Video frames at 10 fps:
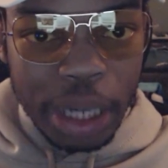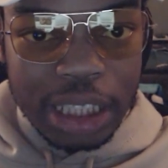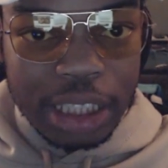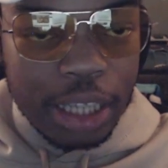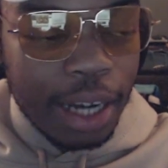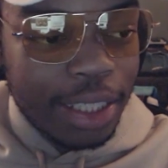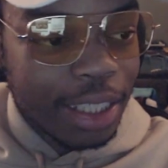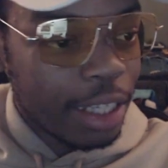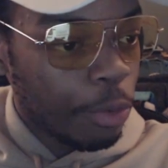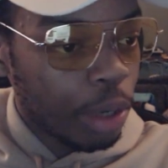which is
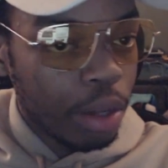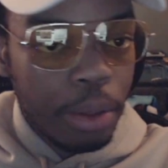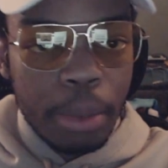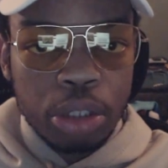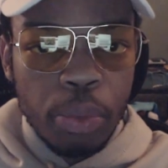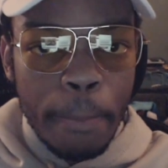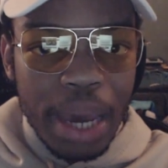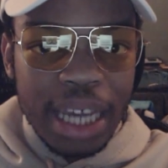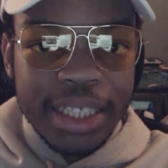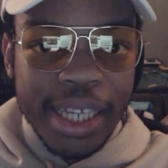honestly one of the
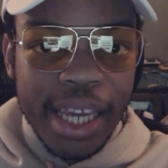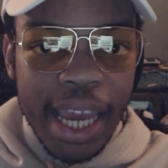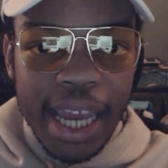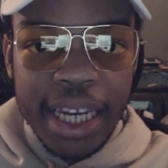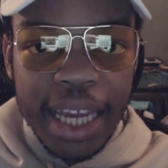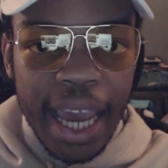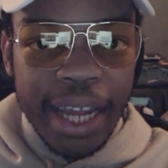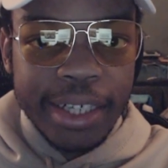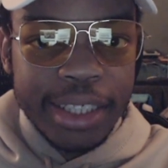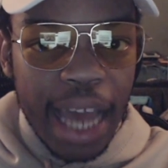most basic
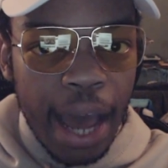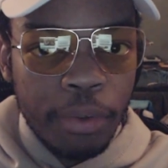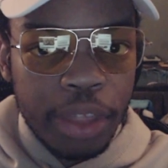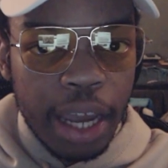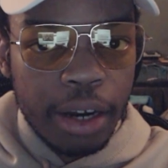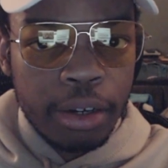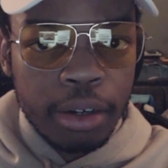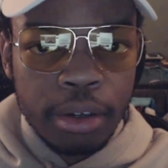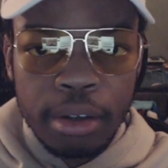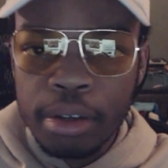indicators out
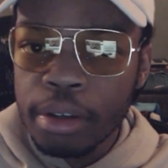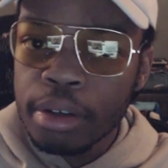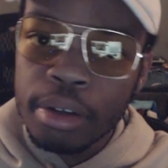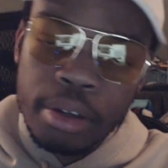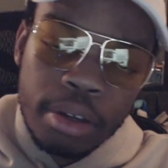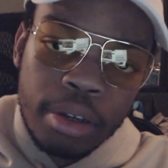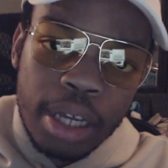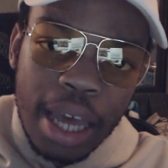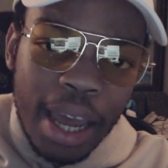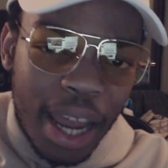there.
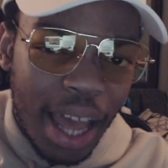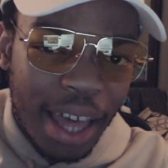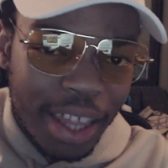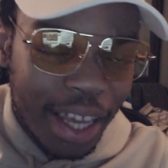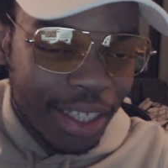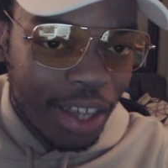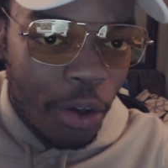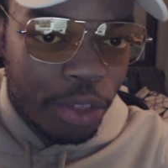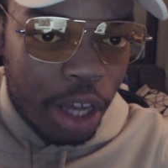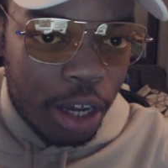I think it's
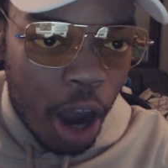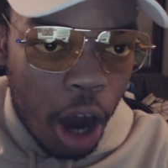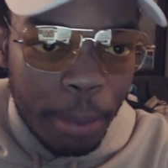called the